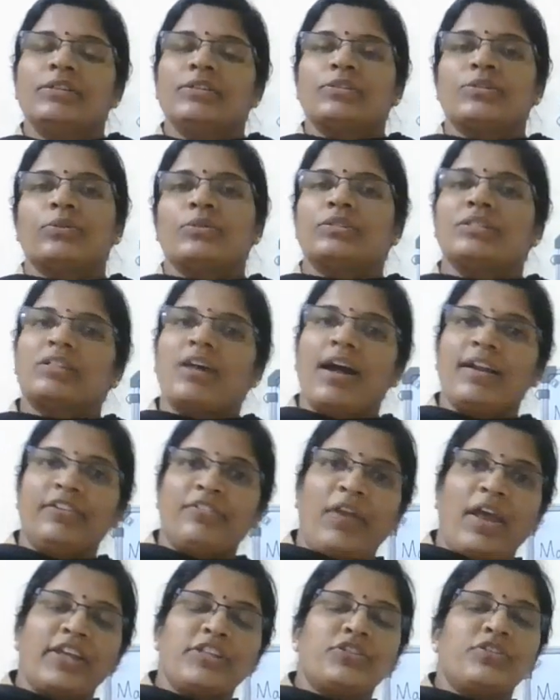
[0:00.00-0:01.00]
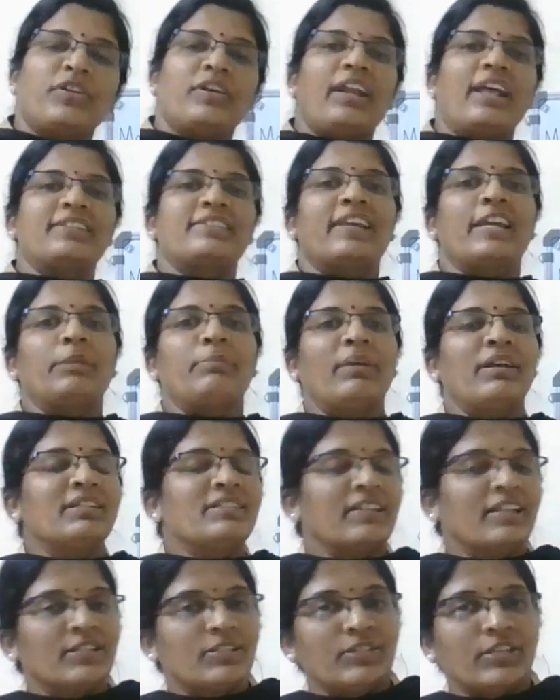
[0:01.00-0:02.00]
So start write your
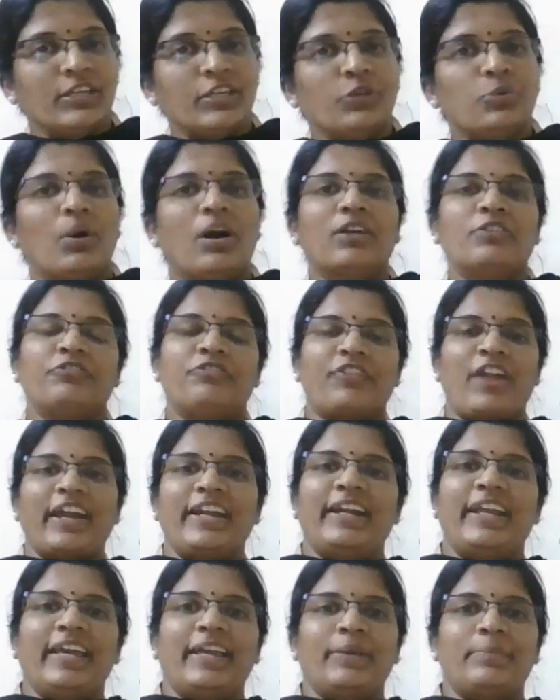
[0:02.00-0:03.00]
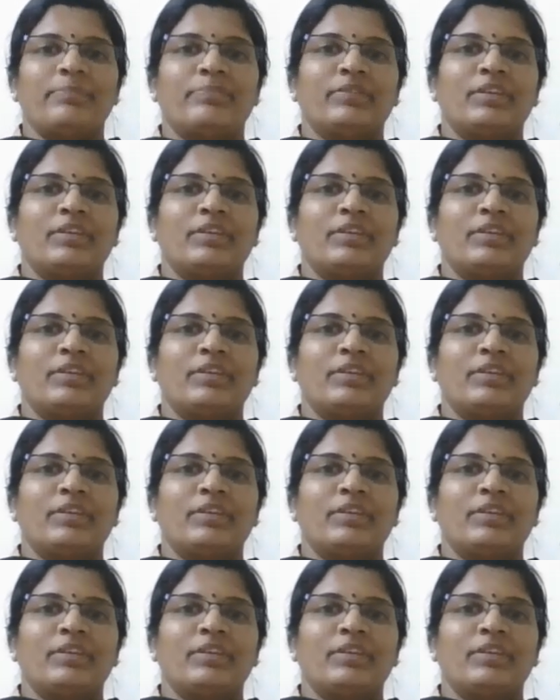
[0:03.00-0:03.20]
assignments and see you on Friday.